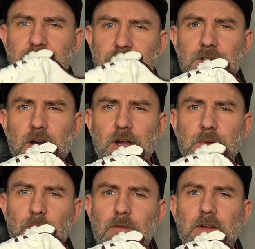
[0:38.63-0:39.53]

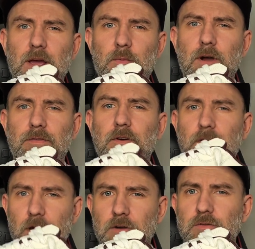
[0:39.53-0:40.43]
decide whether they're worth
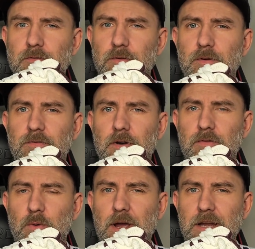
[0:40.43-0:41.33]
145
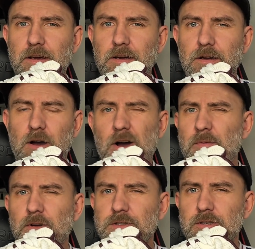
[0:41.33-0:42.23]
quid.
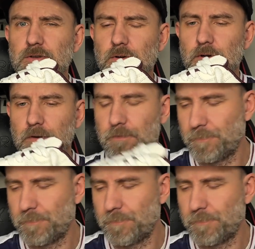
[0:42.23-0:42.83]
I'm not so sure.